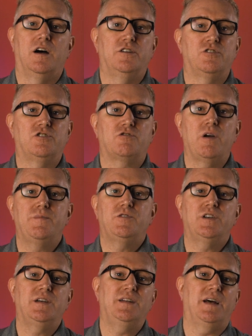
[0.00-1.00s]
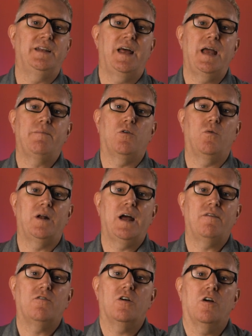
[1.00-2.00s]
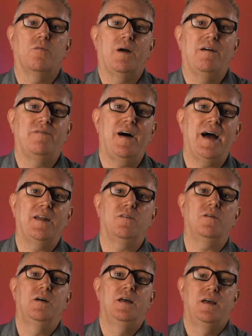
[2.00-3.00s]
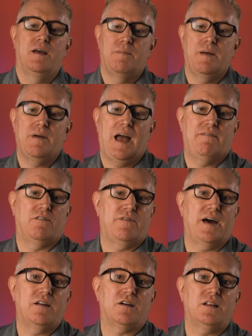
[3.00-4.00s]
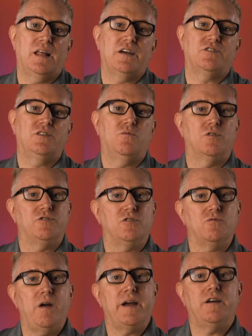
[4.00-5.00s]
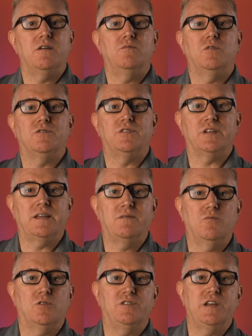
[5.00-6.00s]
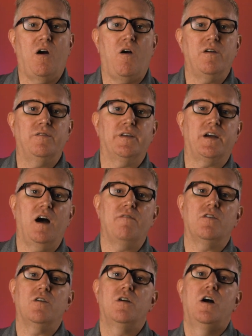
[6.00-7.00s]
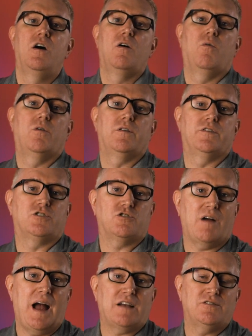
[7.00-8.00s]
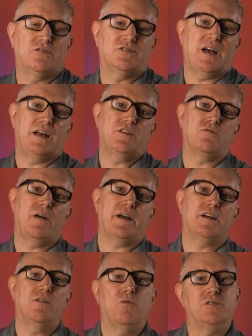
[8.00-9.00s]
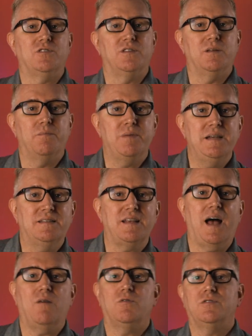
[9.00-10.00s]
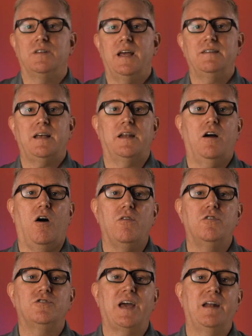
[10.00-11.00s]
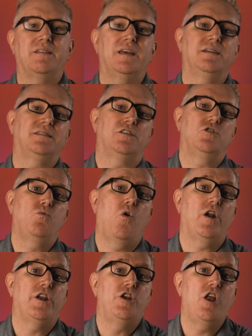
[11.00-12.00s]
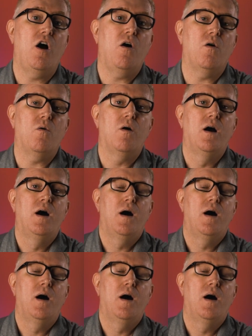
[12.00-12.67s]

a description, a name or whatever, or my vinyl. Maybe I have a vinyl collection. What's the record? What's the, what's the art on the cover? What are the tracks on side of the record? What's on the B side? What's on the A side? All those kind of things that you wanna know